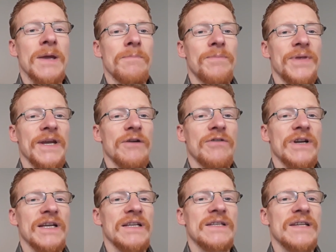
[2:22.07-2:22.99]

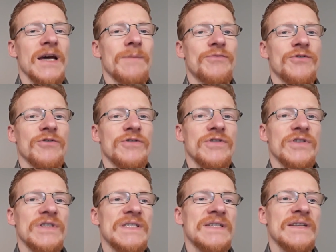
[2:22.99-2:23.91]
Peering inside
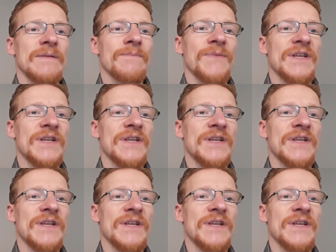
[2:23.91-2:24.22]
protons,